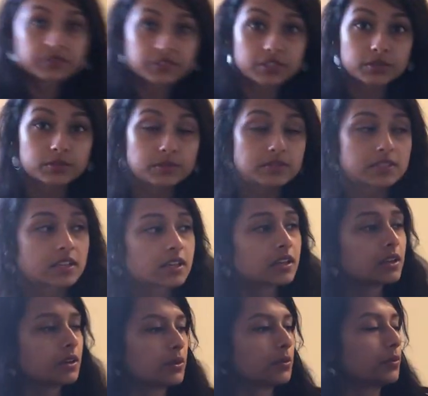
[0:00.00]
reviews
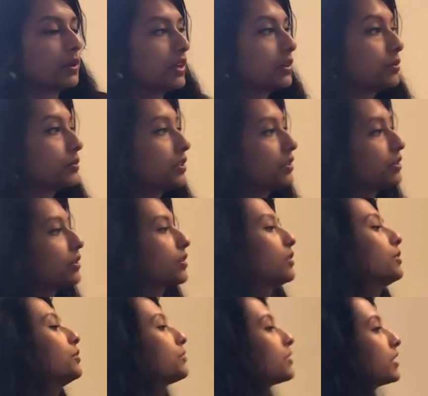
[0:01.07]
where we look
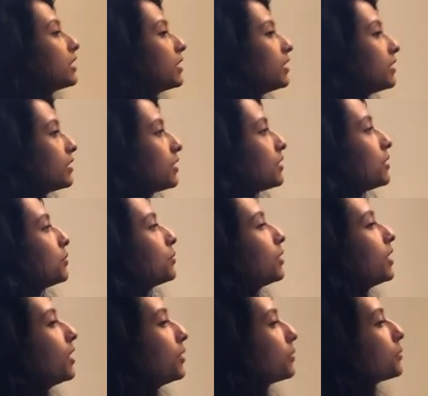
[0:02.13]
over
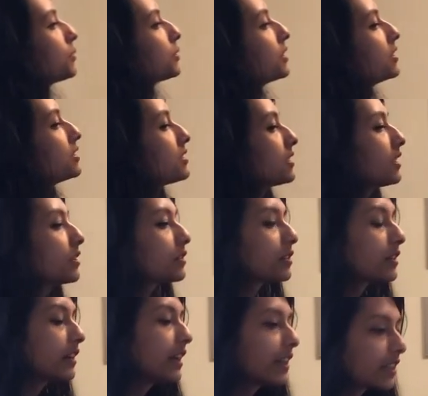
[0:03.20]
what was
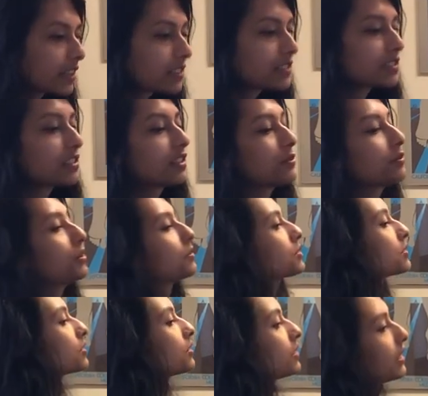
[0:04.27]
incorrect and what was
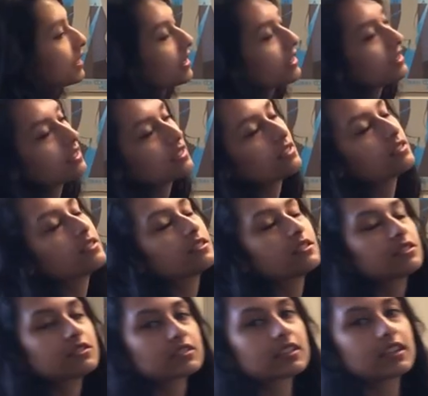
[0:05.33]
correct and
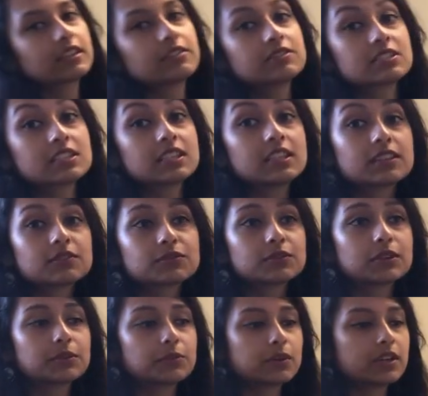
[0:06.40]
just kind of see if we
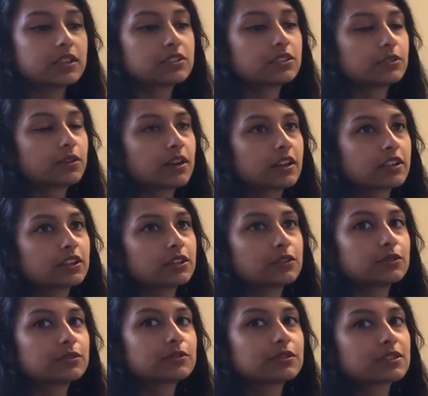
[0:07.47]
want to argue
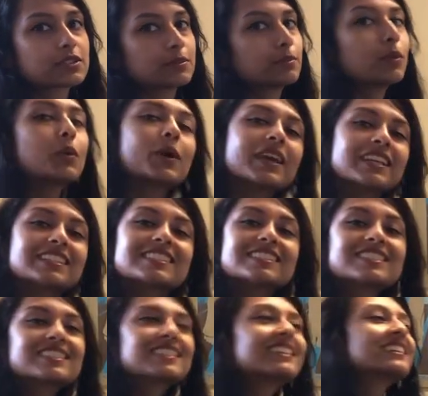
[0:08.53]
for some
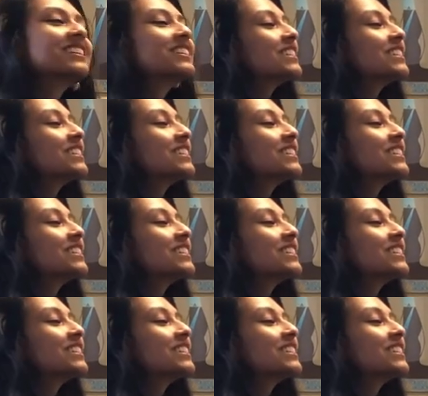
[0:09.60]
points.